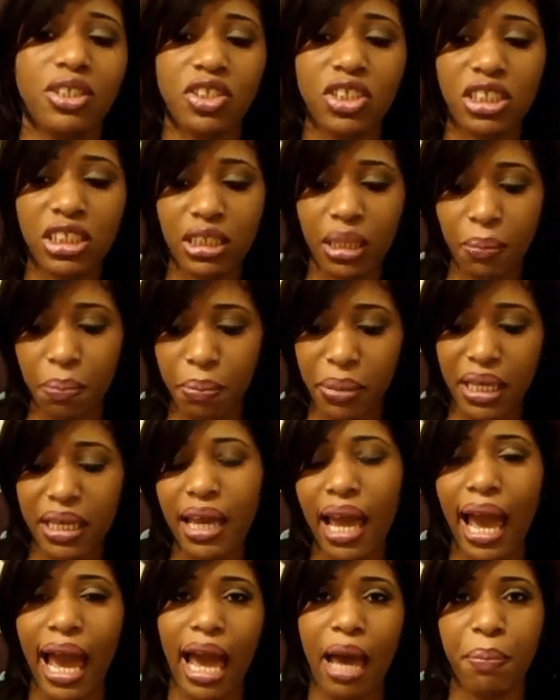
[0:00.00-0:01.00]
Just be
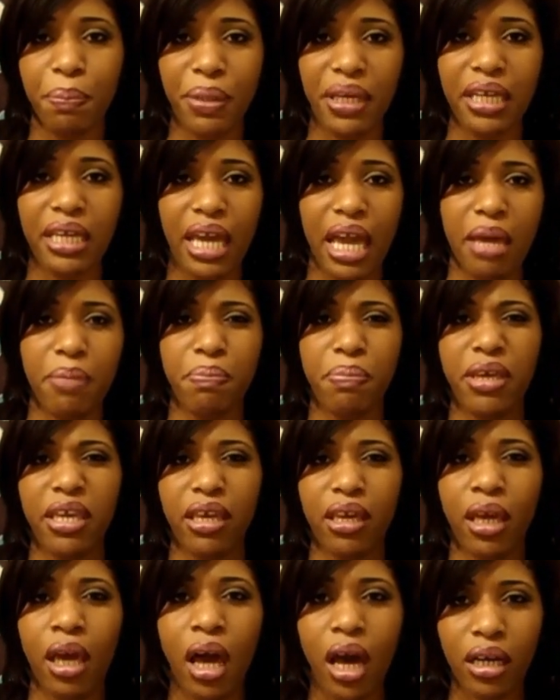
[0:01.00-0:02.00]
happy and
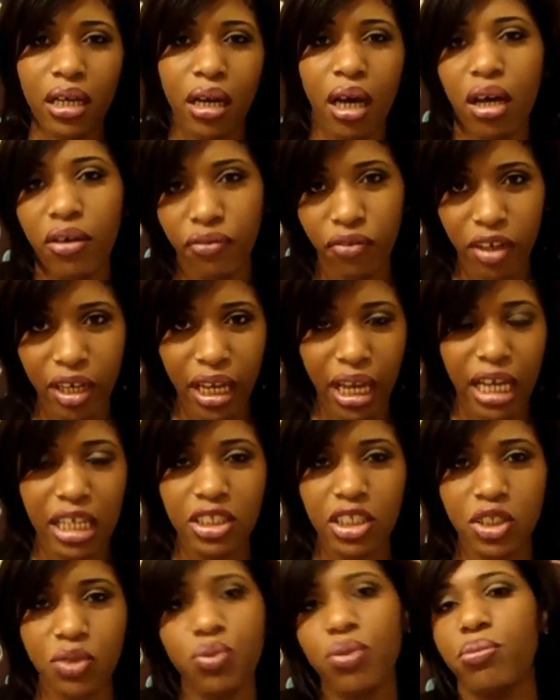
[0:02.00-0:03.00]
be confident, and
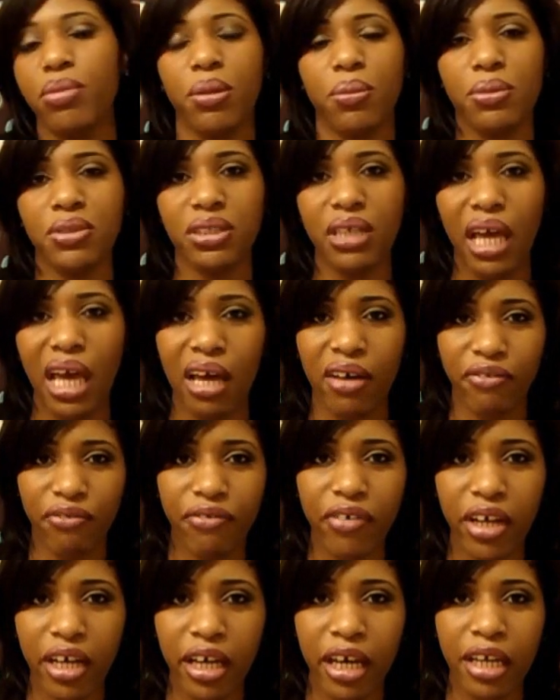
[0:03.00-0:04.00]
just remember to have
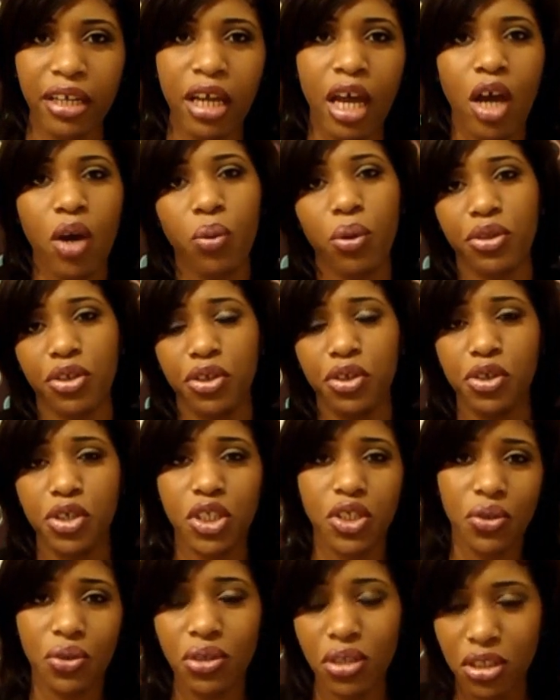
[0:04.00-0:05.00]
fun, whether you're
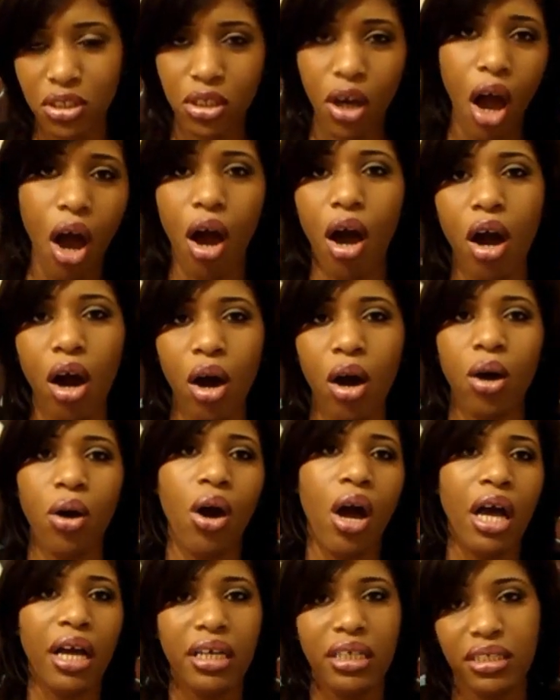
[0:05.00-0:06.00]
short, tall,
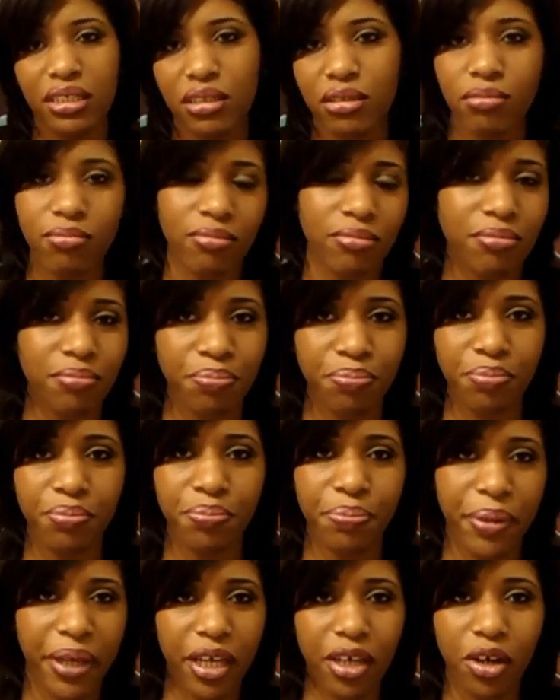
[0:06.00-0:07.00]

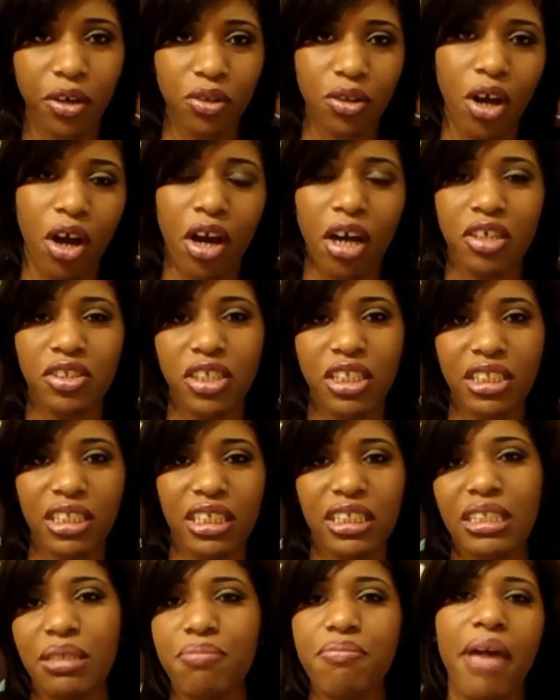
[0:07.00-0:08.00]
big or large, it
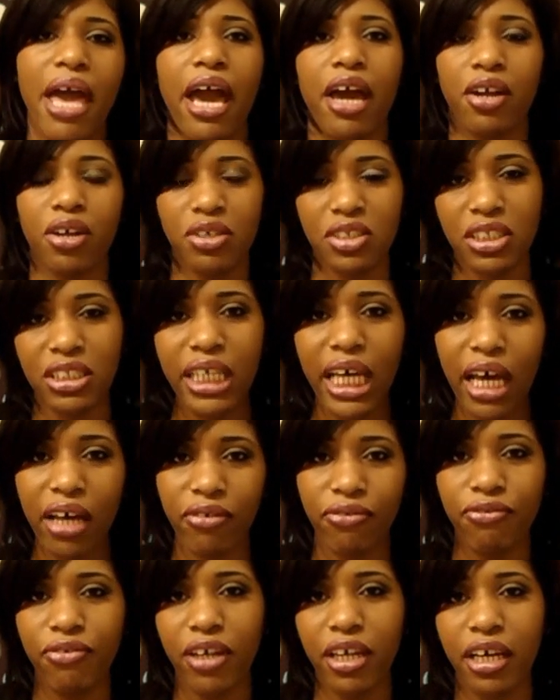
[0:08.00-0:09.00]
doesn't matter. Just have
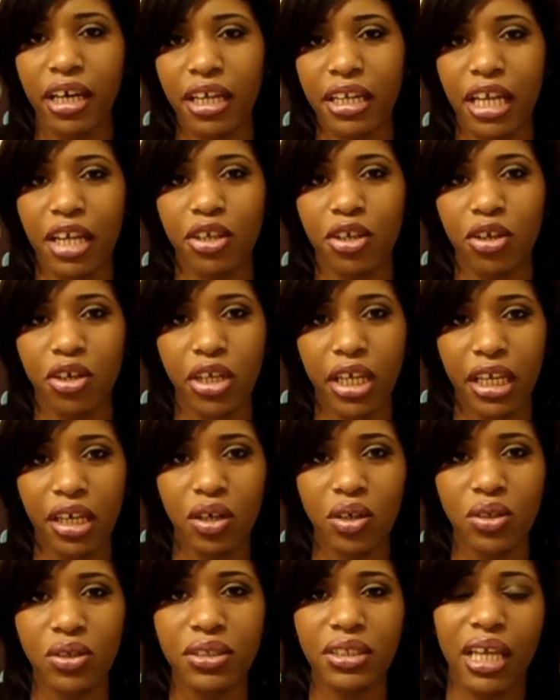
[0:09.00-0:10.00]
fun in your
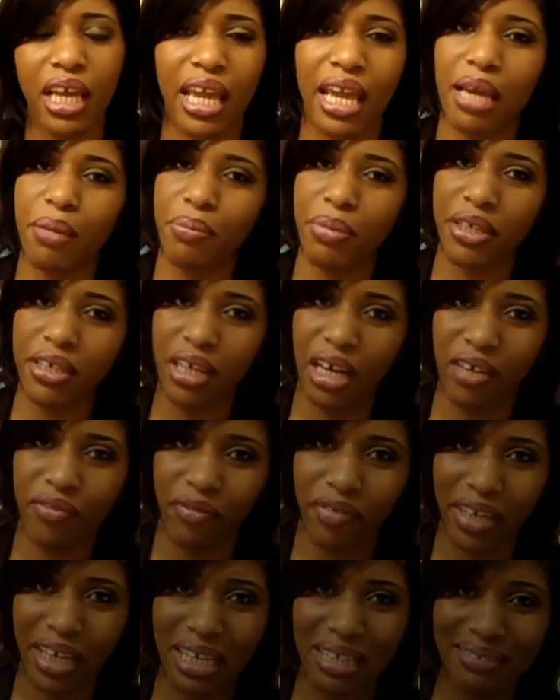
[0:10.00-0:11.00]
heels and be
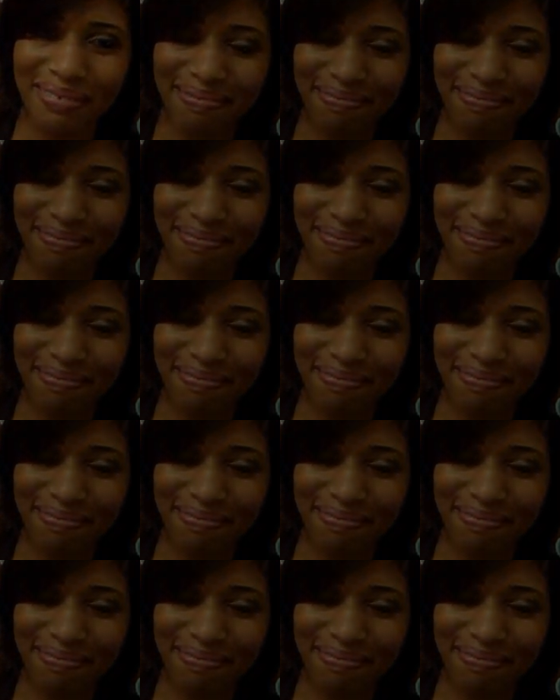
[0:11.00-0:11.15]
confident.